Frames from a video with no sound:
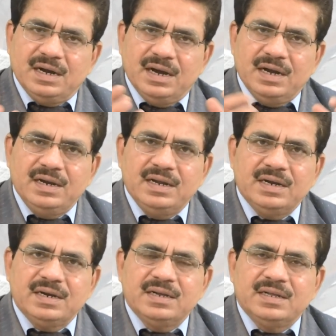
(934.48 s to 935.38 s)

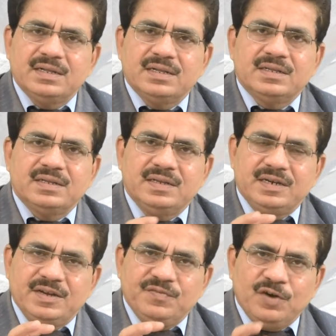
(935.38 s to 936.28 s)
under the
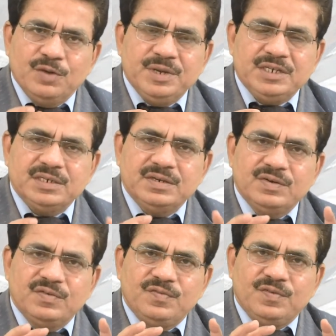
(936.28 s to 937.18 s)

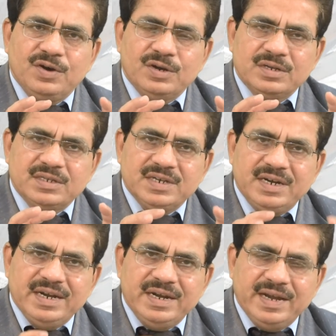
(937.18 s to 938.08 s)
deformation for
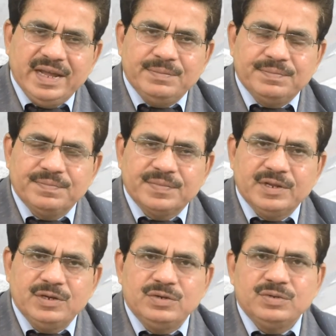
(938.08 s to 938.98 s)
certain time
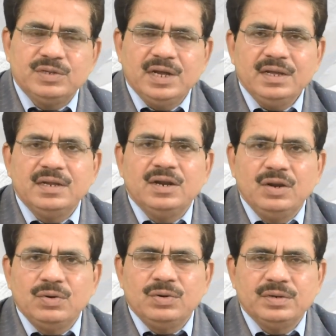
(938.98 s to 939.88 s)
due to the
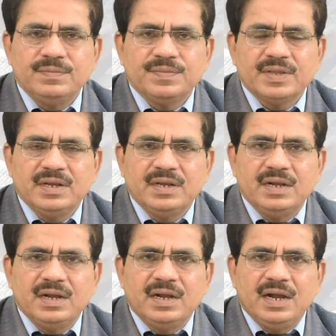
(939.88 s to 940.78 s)
load,
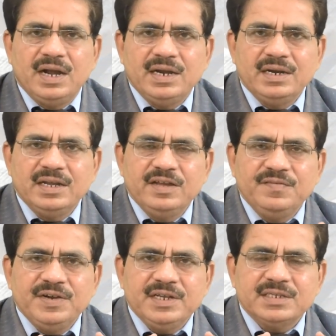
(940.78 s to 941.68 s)
and
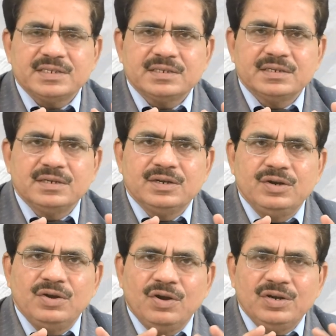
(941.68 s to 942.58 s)
if it is
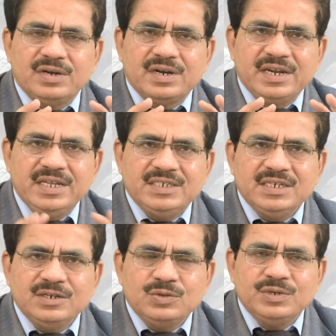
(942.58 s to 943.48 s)
not
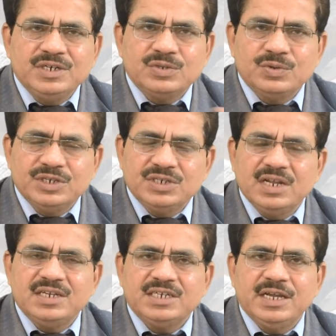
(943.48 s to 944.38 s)
reaching to its
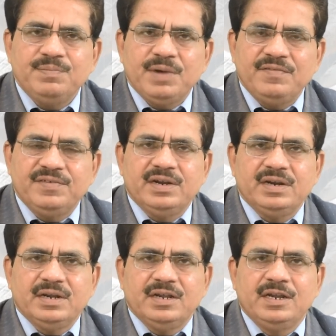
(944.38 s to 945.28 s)
original shape
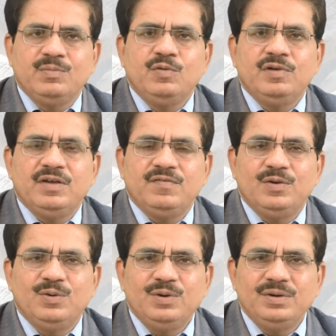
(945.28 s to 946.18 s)
after removal of
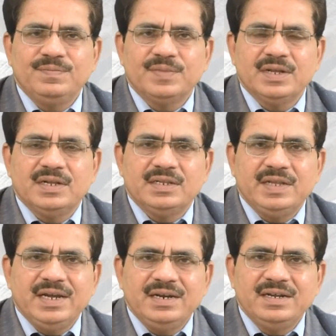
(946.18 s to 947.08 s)
load,
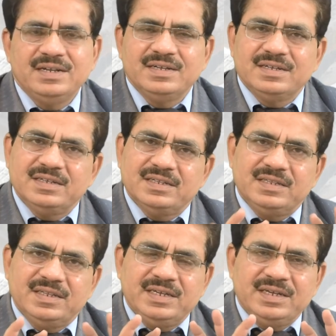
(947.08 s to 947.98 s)
then
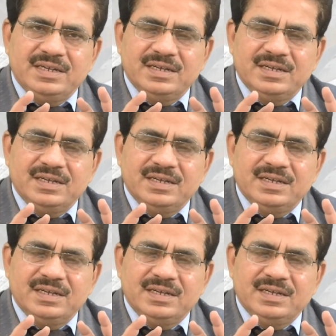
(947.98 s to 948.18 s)
the